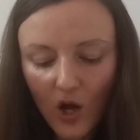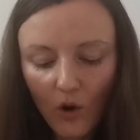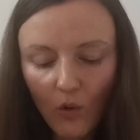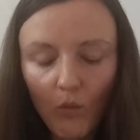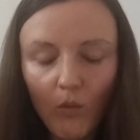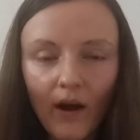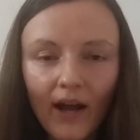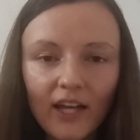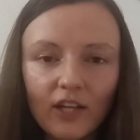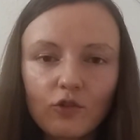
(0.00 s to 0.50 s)

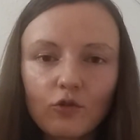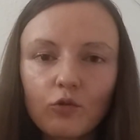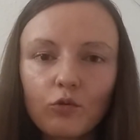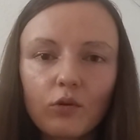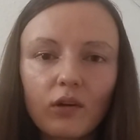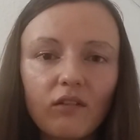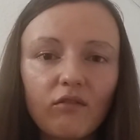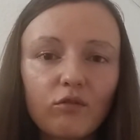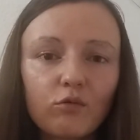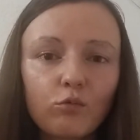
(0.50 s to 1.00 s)
why do
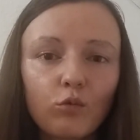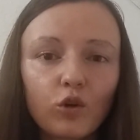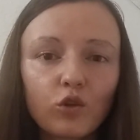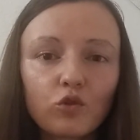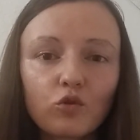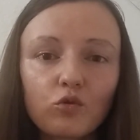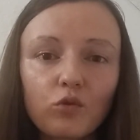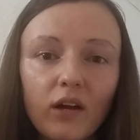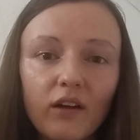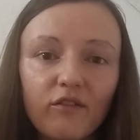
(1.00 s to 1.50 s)
you even
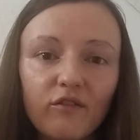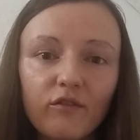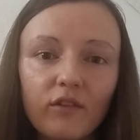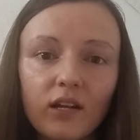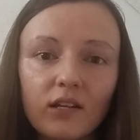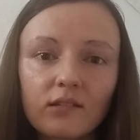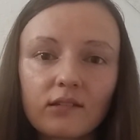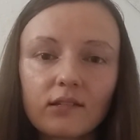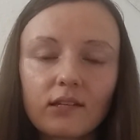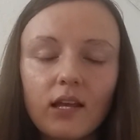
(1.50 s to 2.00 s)
want to have
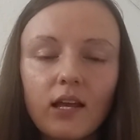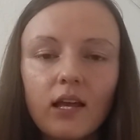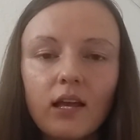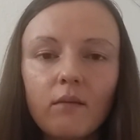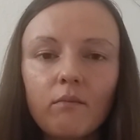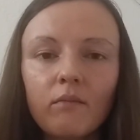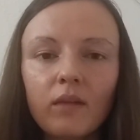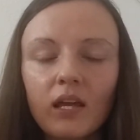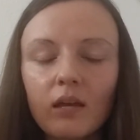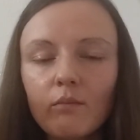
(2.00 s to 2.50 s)
friends?
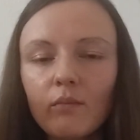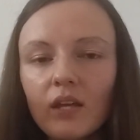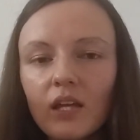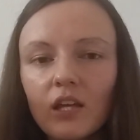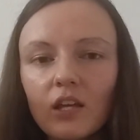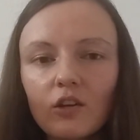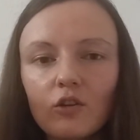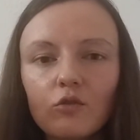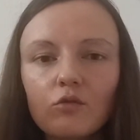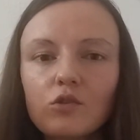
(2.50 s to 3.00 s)

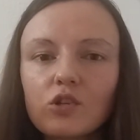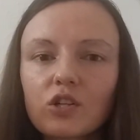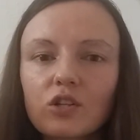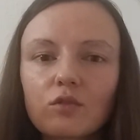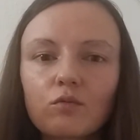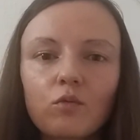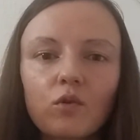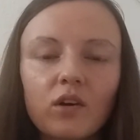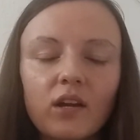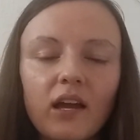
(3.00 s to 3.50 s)
Maybe you
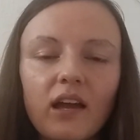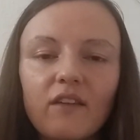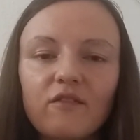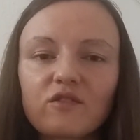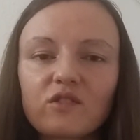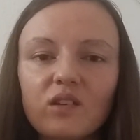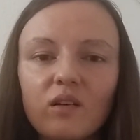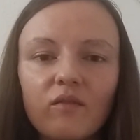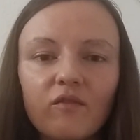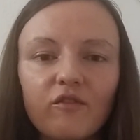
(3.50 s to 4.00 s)
just want to have
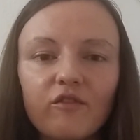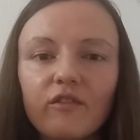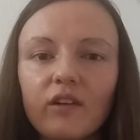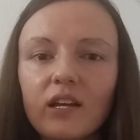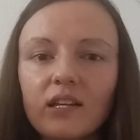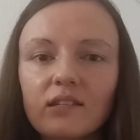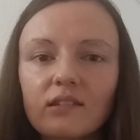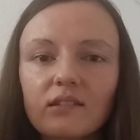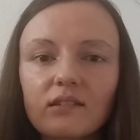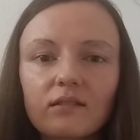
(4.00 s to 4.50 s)
some
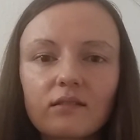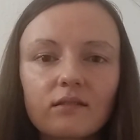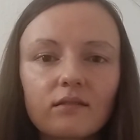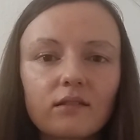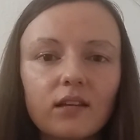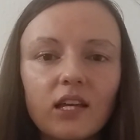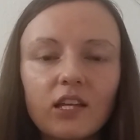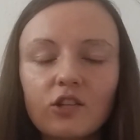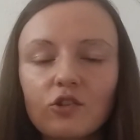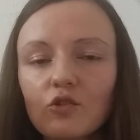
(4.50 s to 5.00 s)
friends
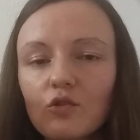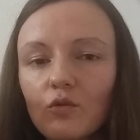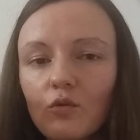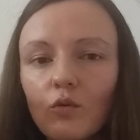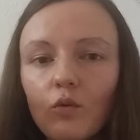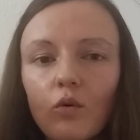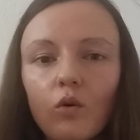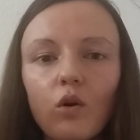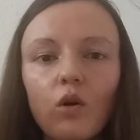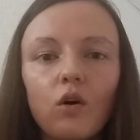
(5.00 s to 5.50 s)
in
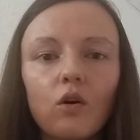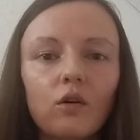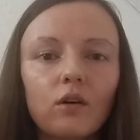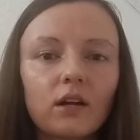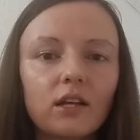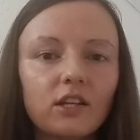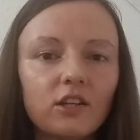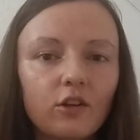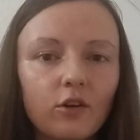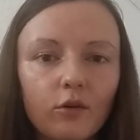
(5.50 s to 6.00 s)
school or
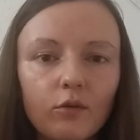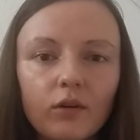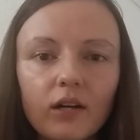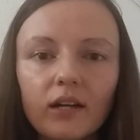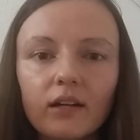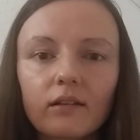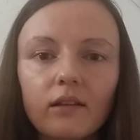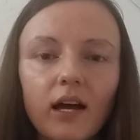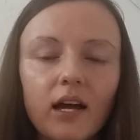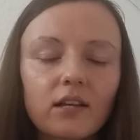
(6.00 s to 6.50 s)
in yoga
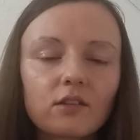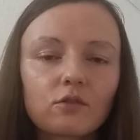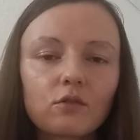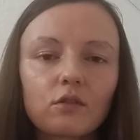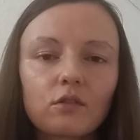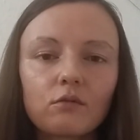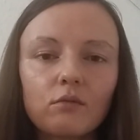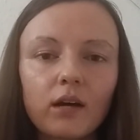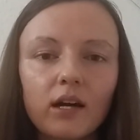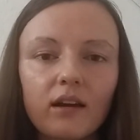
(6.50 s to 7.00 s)
class
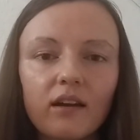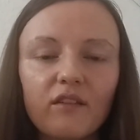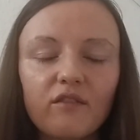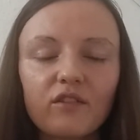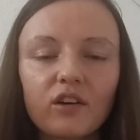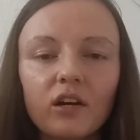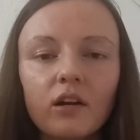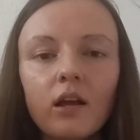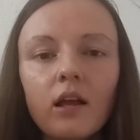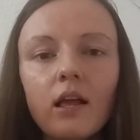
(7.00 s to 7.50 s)
or
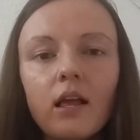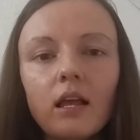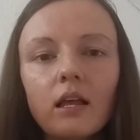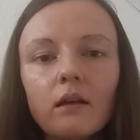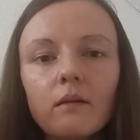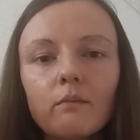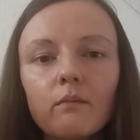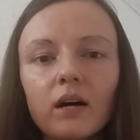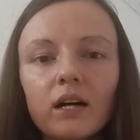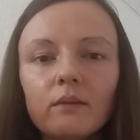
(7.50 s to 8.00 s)
wherever,
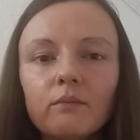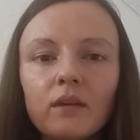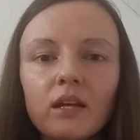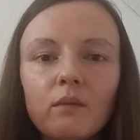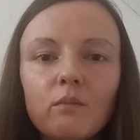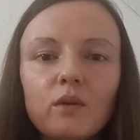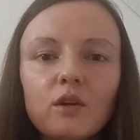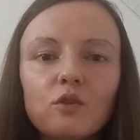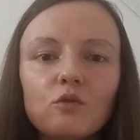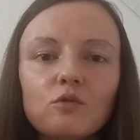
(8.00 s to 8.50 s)
but
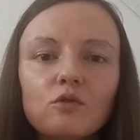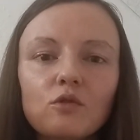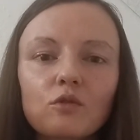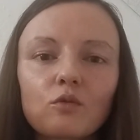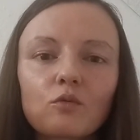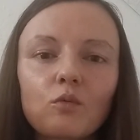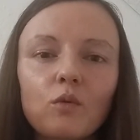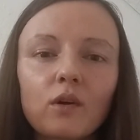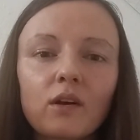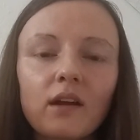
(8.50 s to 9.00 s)
maybe you
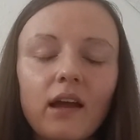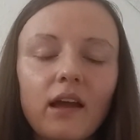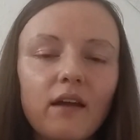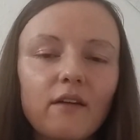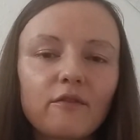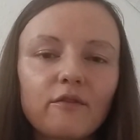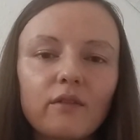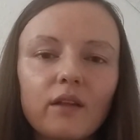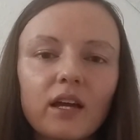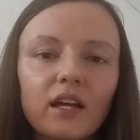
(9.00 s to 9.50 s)
don't want to
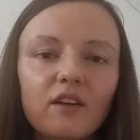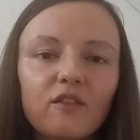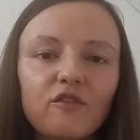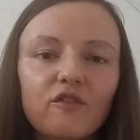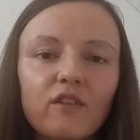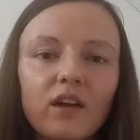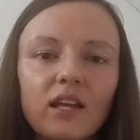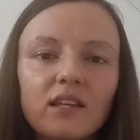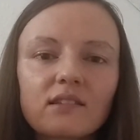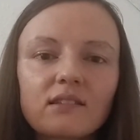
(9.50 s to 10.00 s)
have like
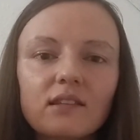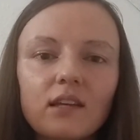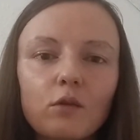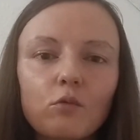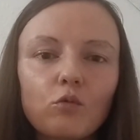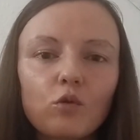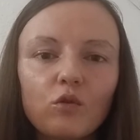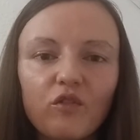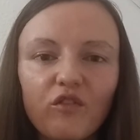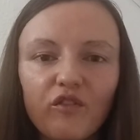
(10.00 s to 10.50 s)
friends
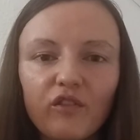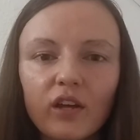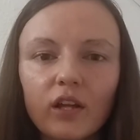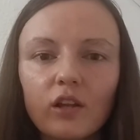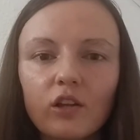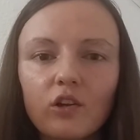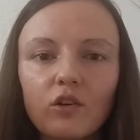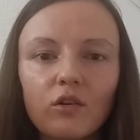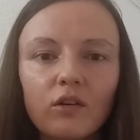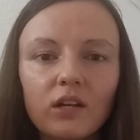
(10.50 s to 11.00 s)
that would
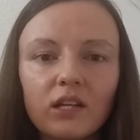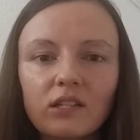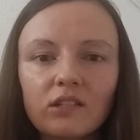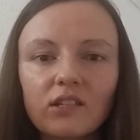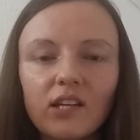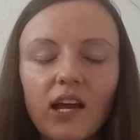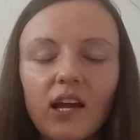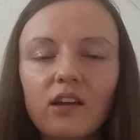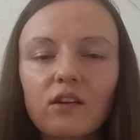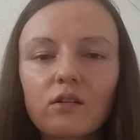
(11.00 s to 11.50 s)
fill your
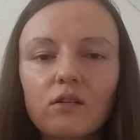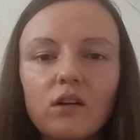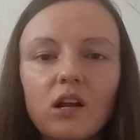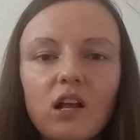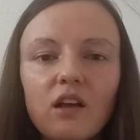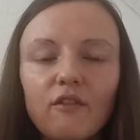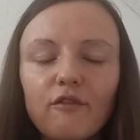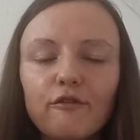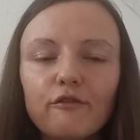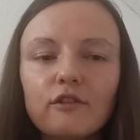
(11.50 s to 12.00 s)
entire
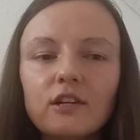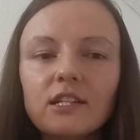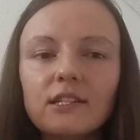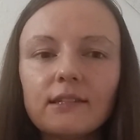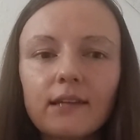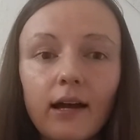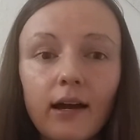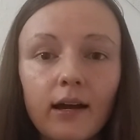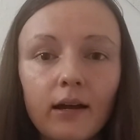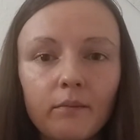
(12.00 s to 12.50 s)
free
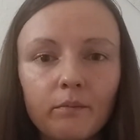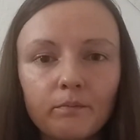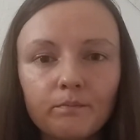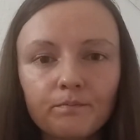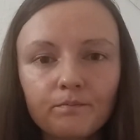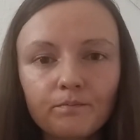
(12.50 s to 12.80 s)
time,